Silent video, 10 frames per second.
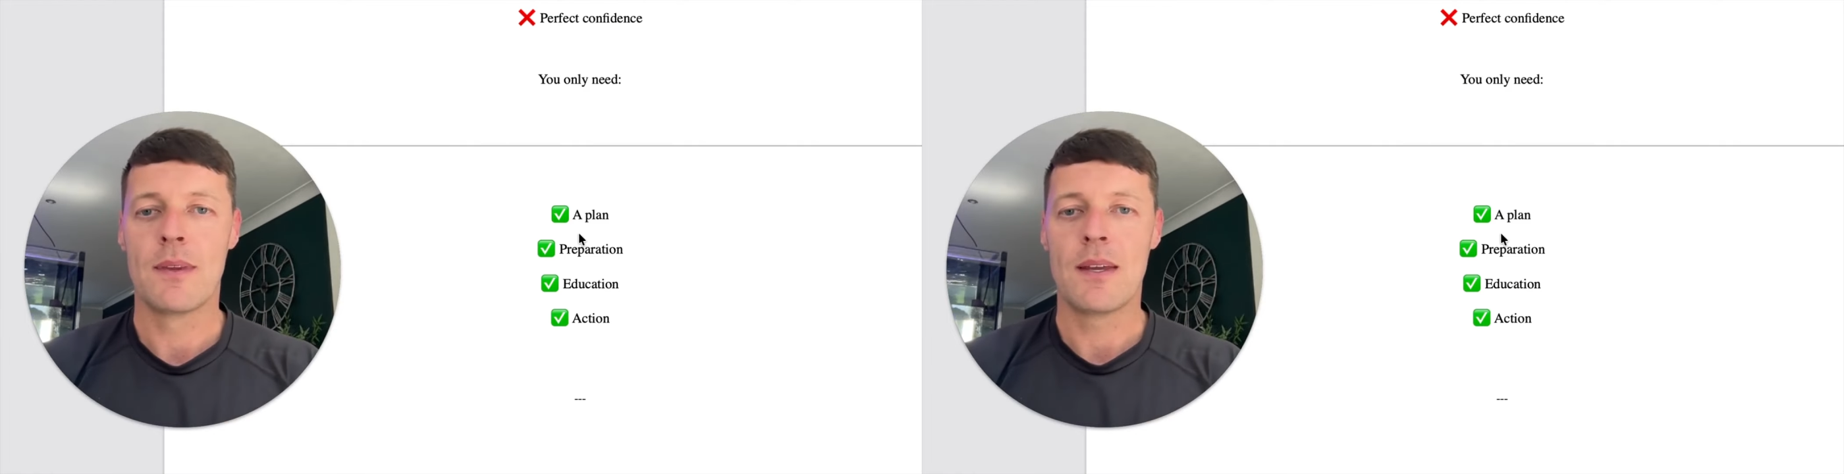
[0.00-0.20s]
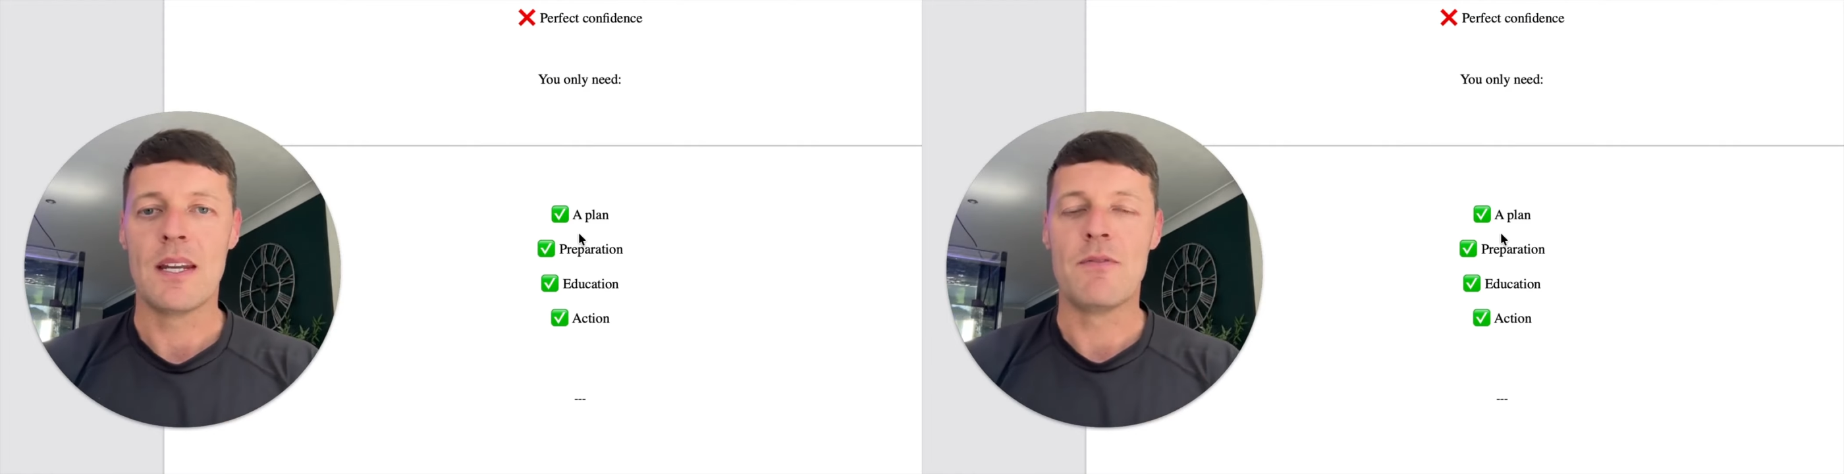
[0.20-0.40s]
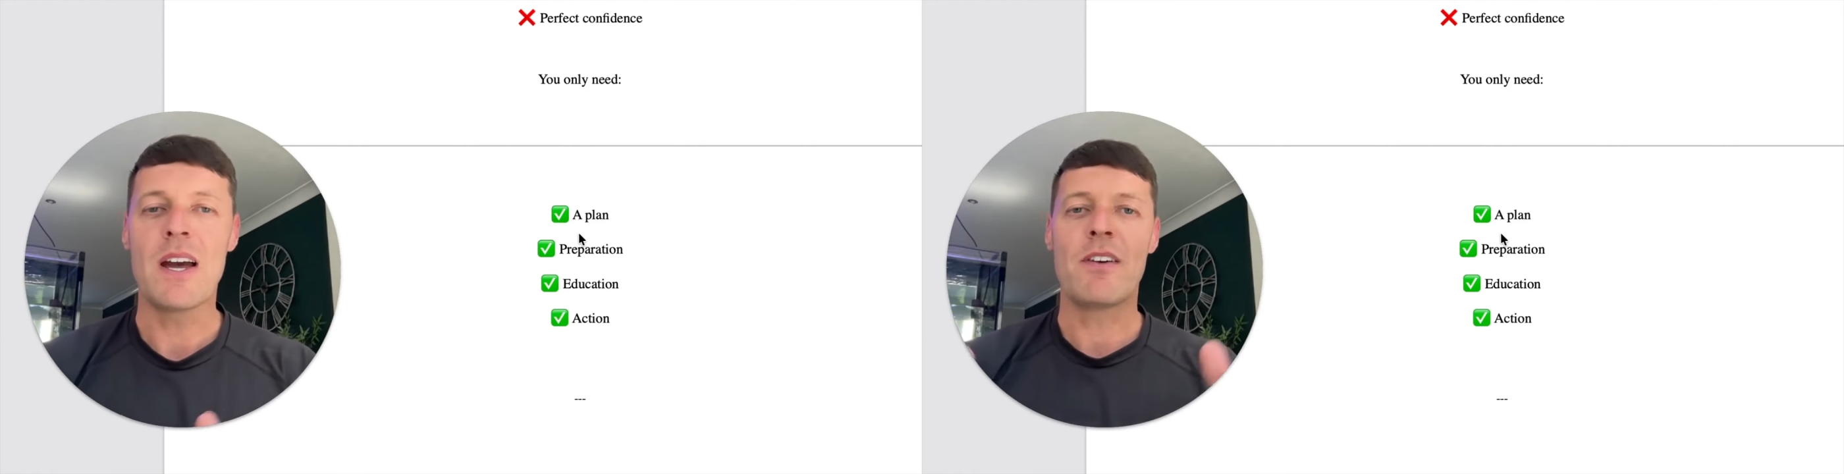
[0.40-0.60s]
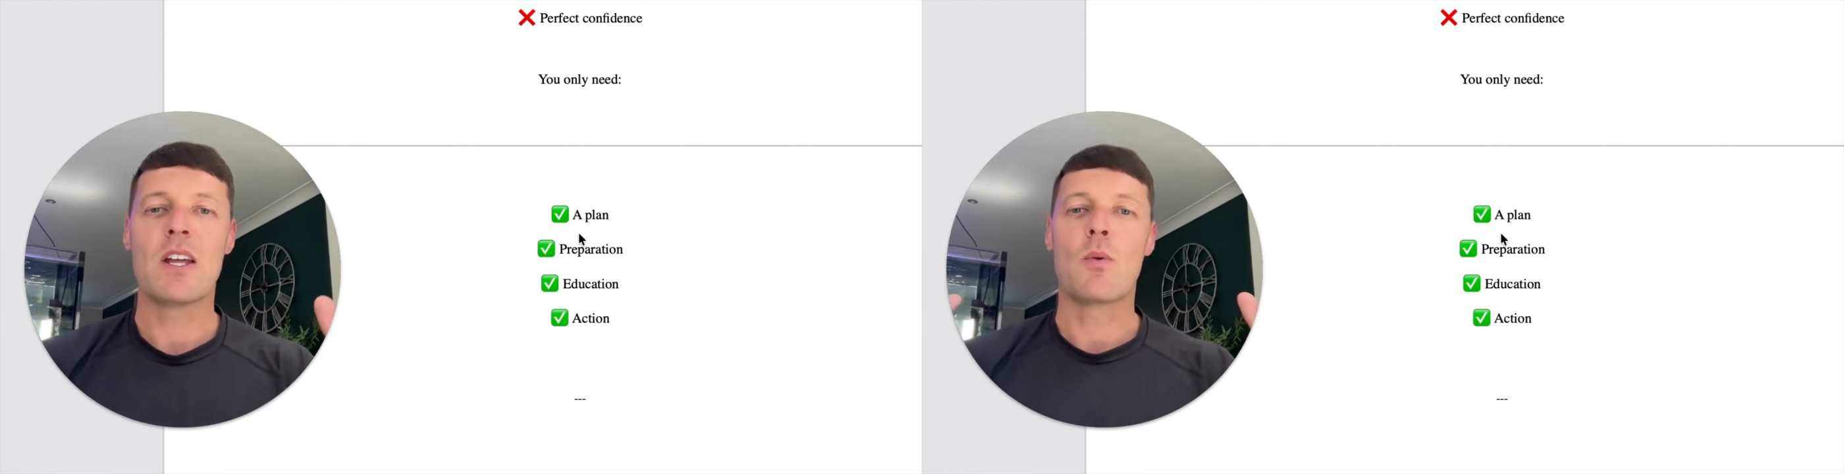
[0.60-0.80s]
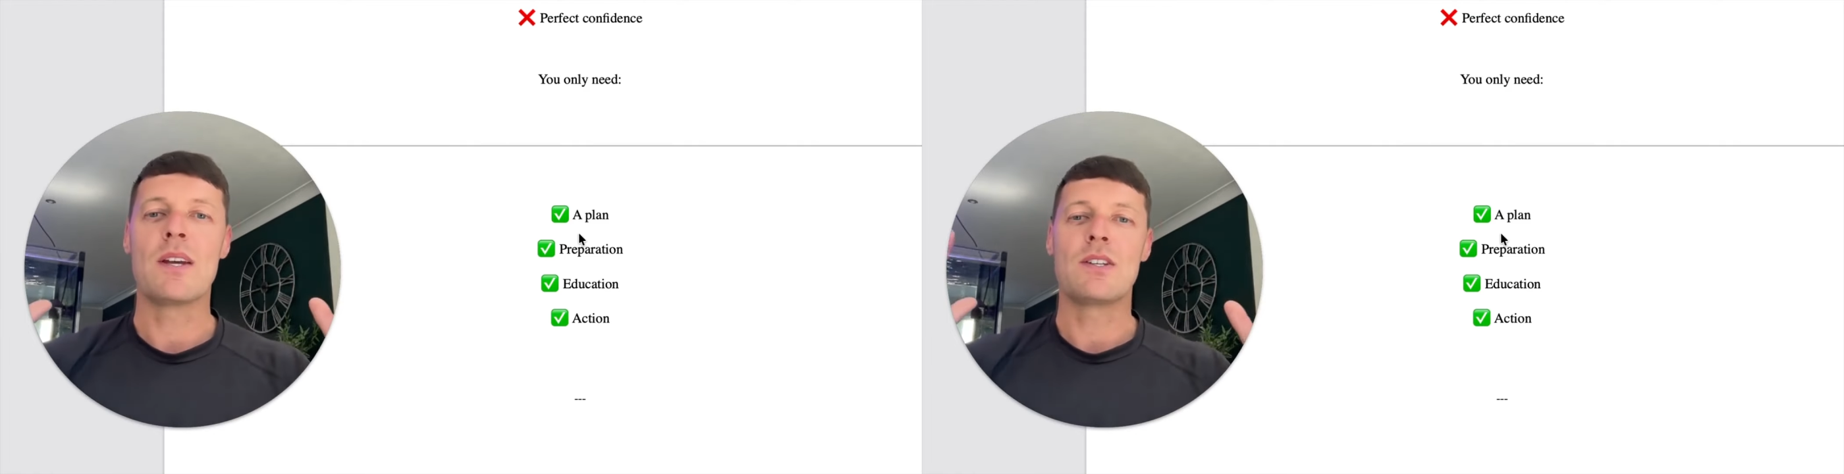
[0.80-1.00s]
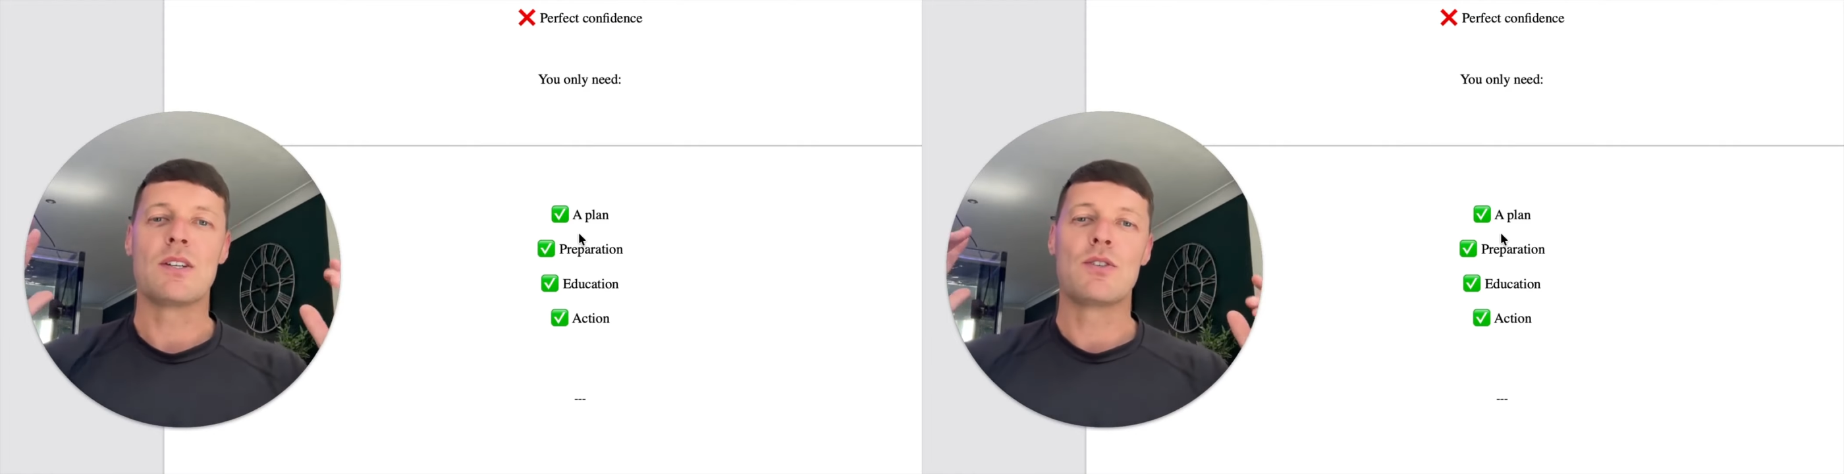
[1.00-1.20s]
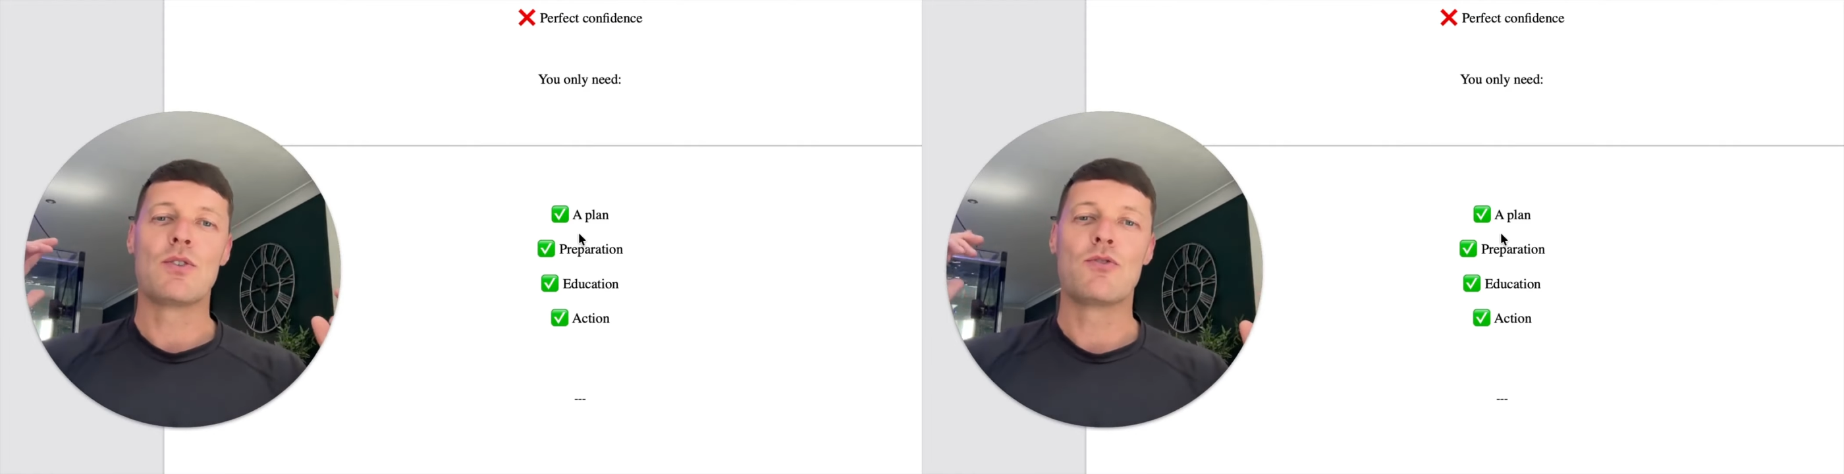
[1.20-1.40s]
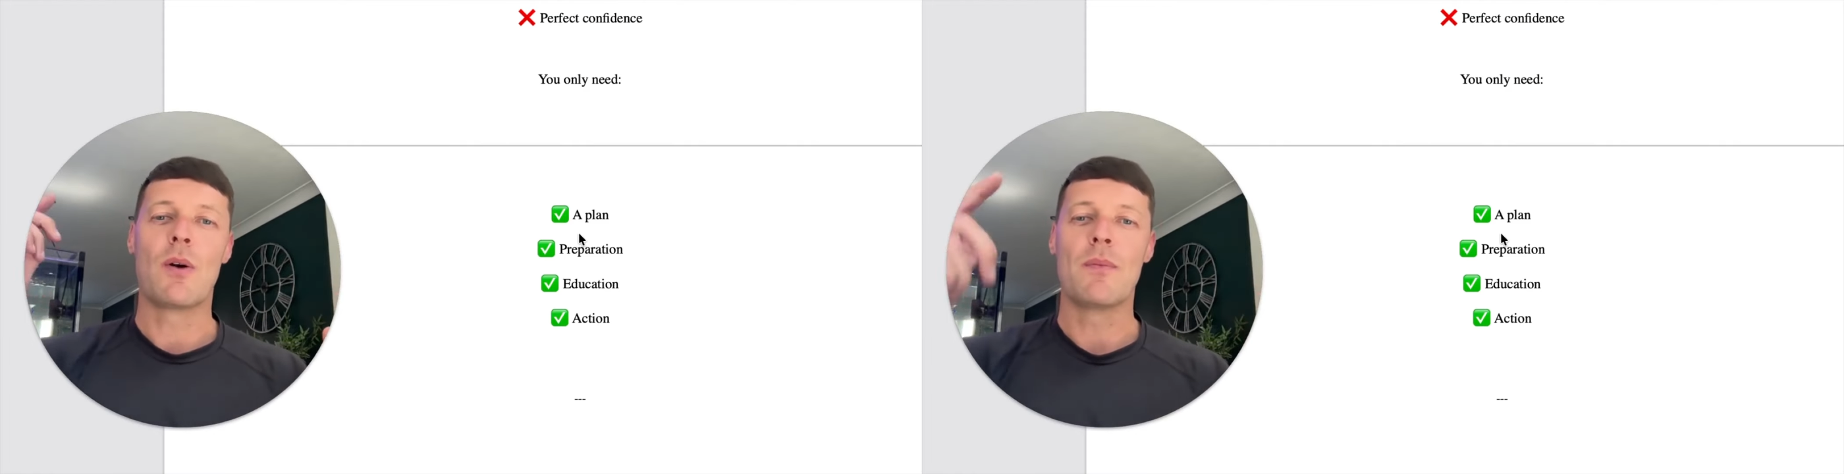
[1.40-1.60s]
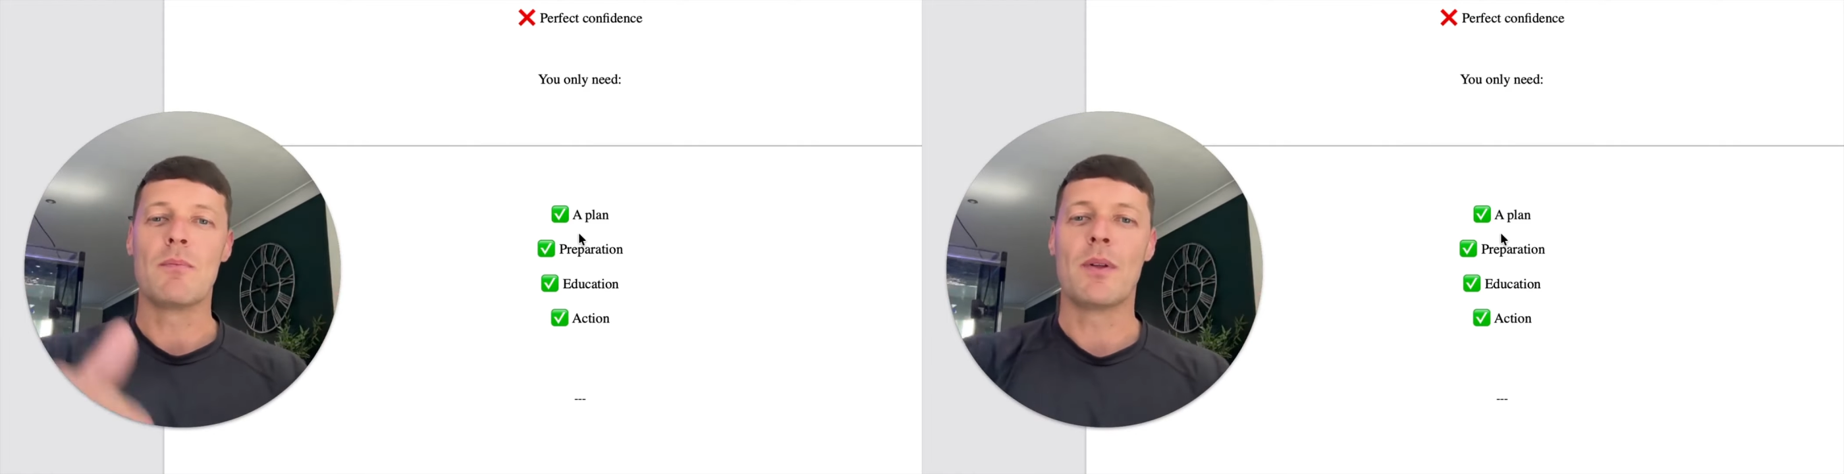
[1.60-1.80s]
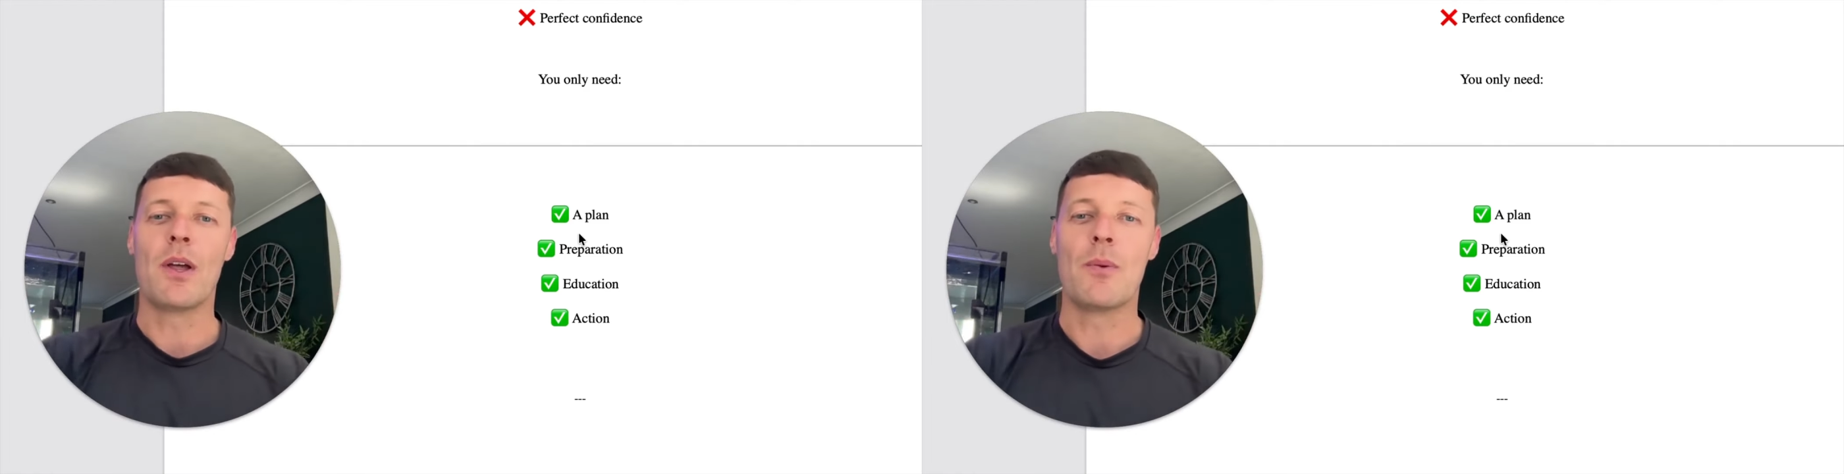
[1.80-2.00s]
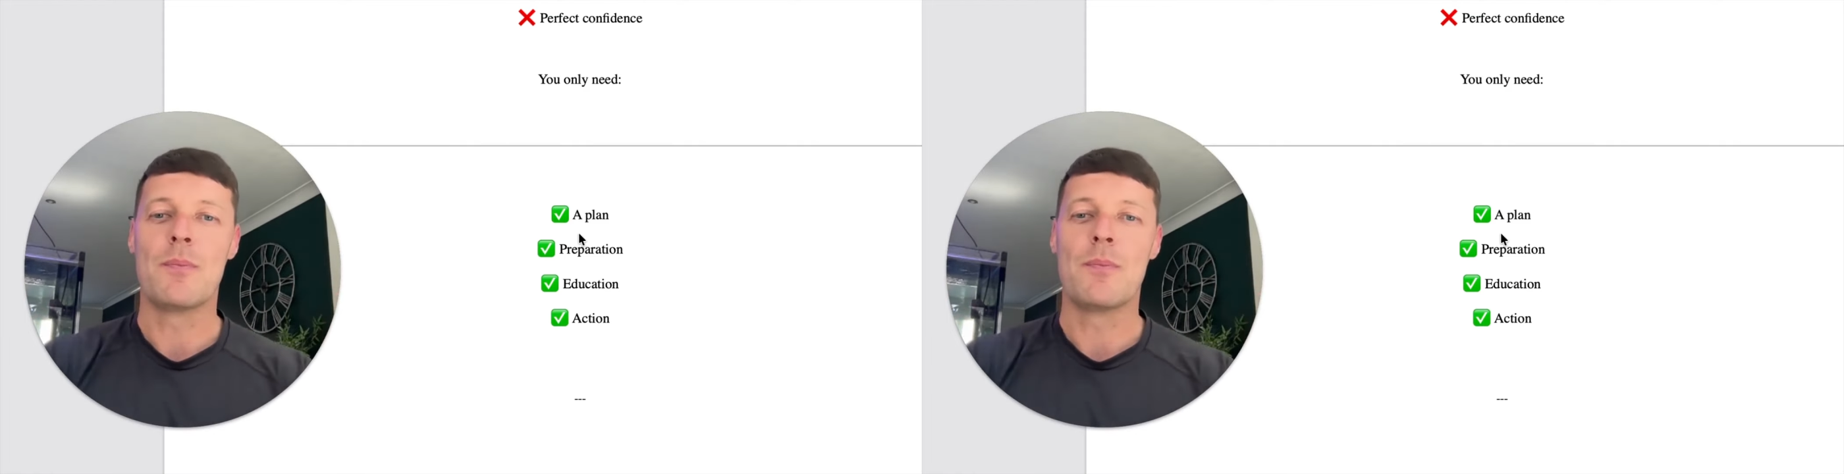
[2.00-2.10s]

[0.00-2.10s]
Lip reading: And if you have any questions, just drop them below.